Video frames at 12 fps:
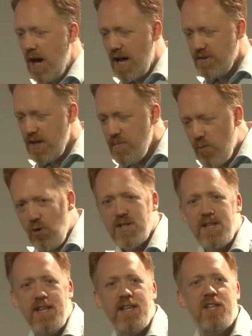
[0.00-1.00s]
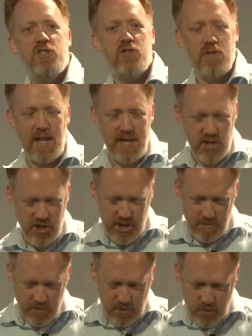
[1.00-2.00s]
and importantly, the
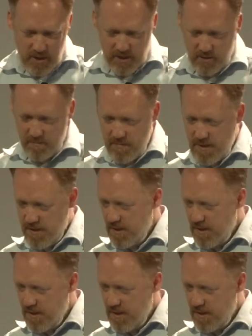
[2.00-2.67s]
interrelationships between them.